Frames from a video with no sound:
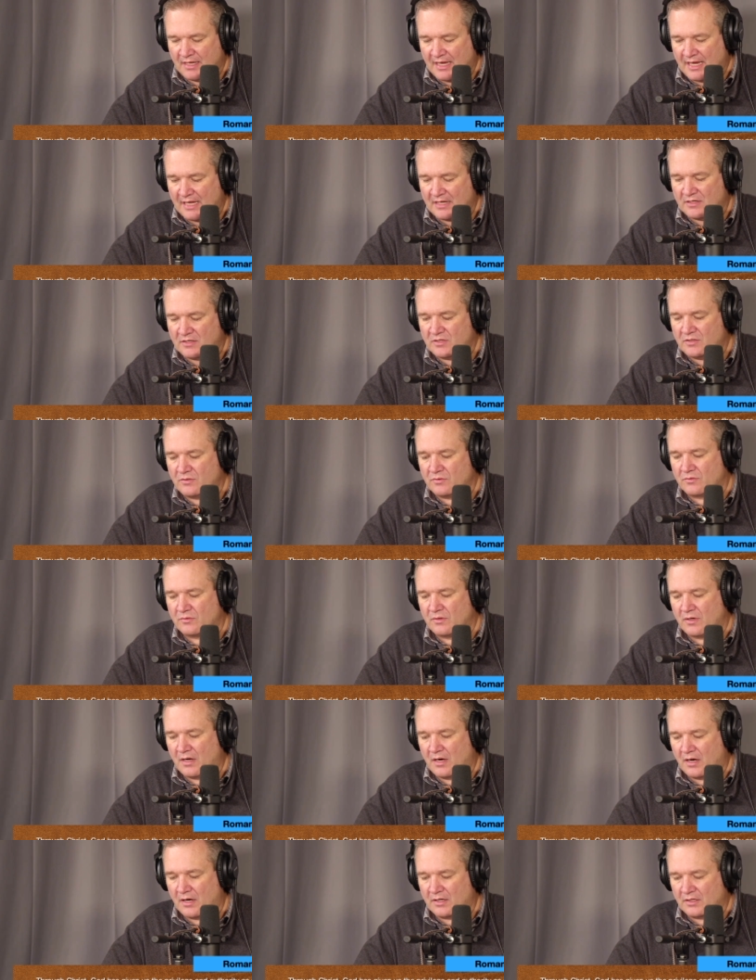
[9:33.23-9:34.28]
And you
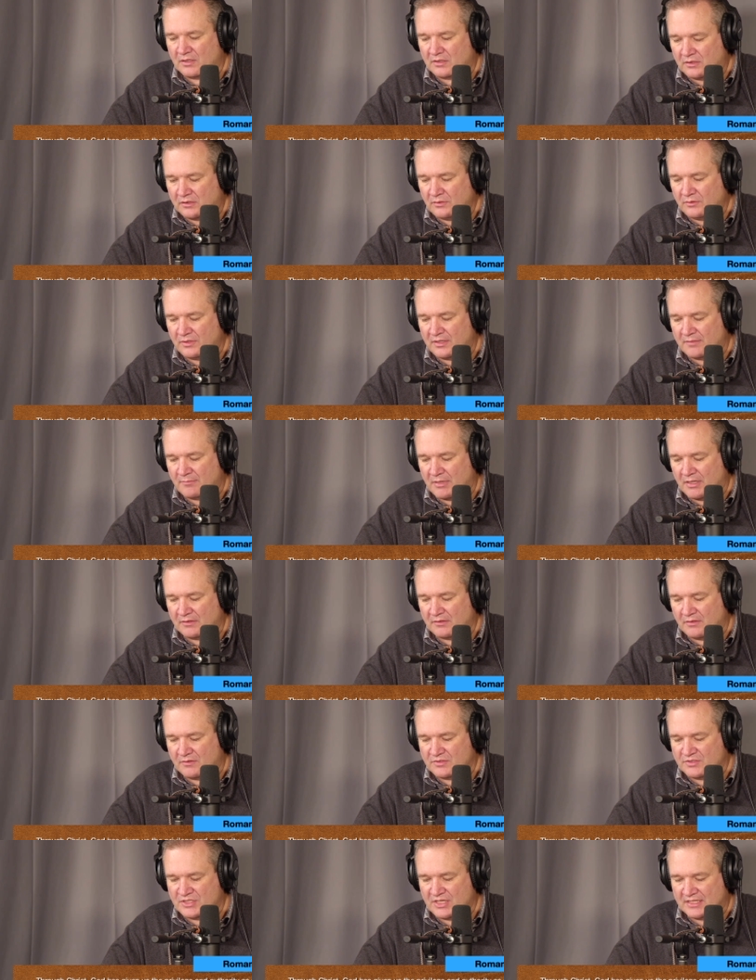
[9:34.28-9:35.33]
are included among
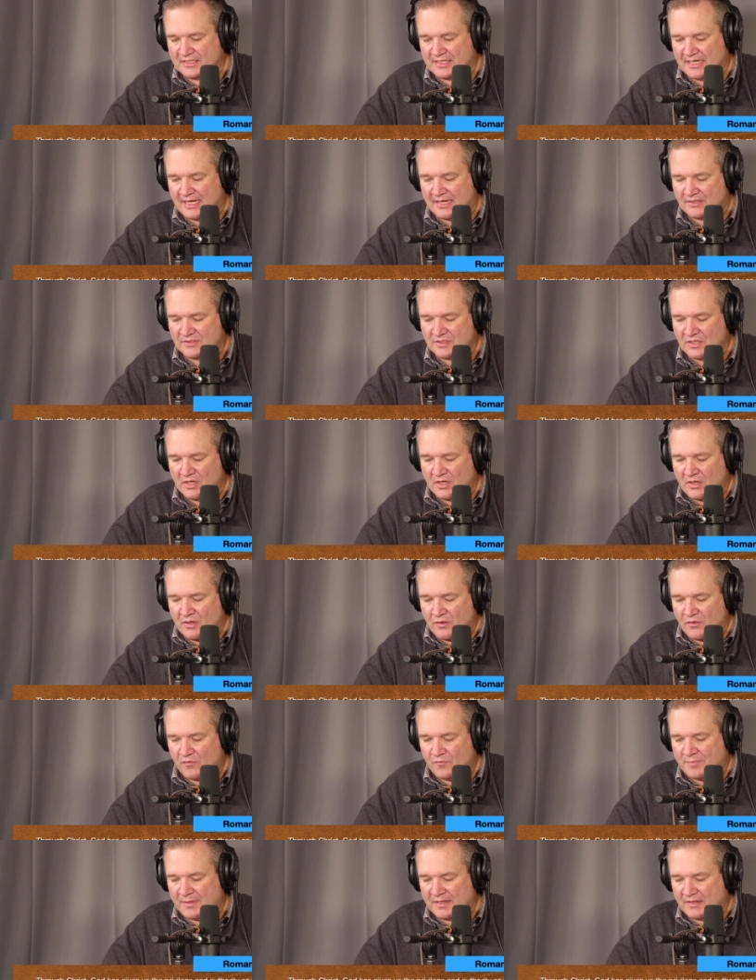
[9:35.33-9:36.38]
those Gentiles
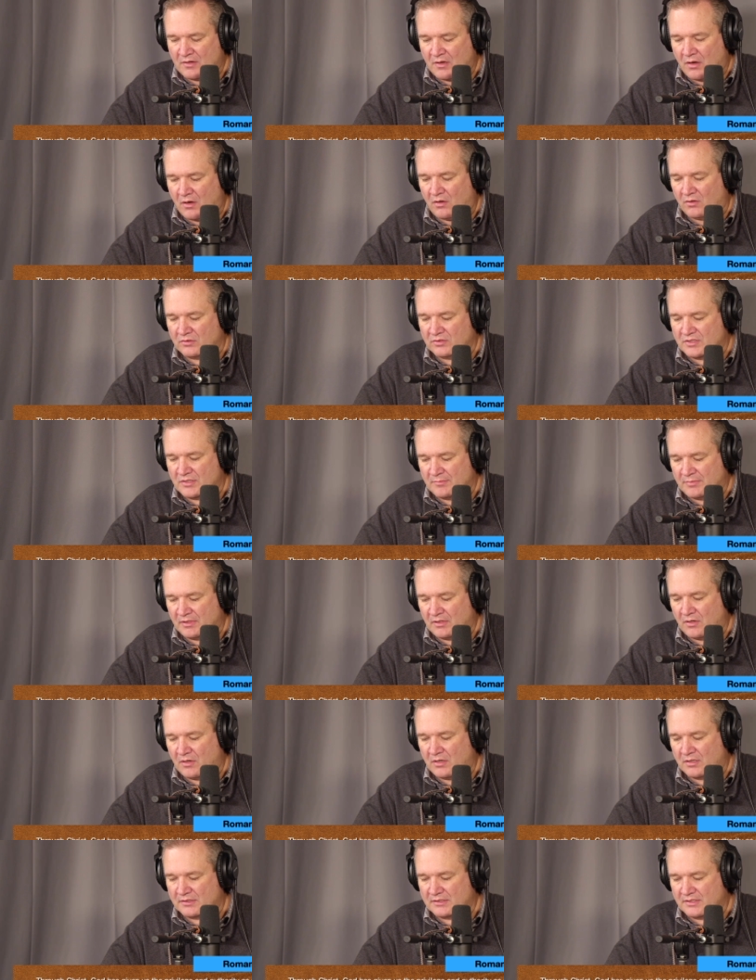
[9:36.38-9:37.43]
who have been called to
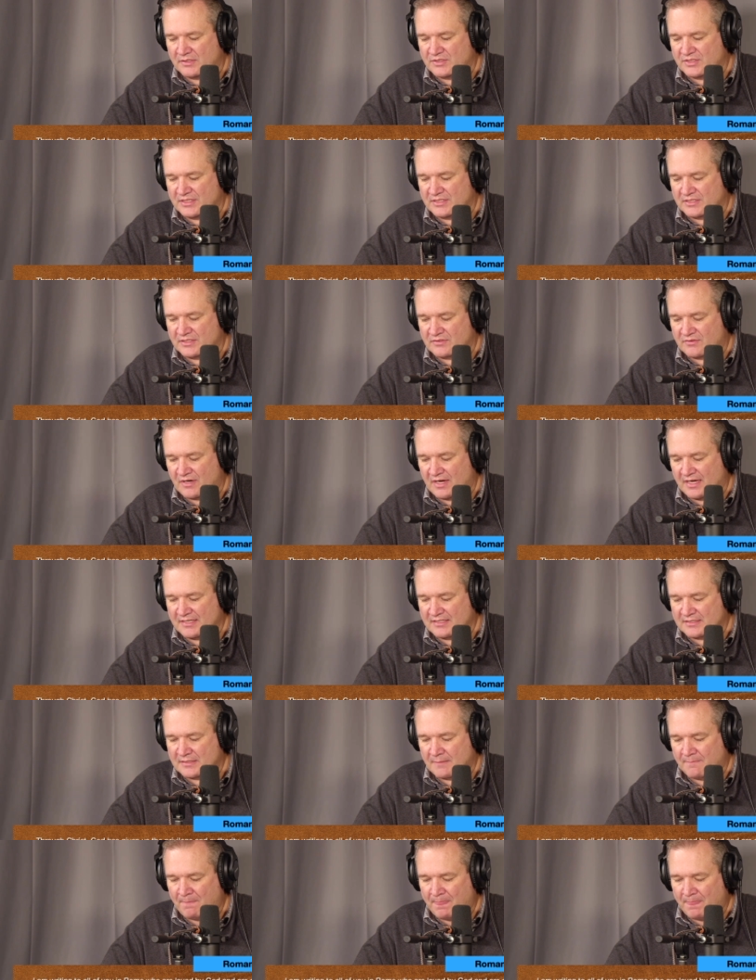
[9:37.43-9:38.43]
belong to Jesus Christ.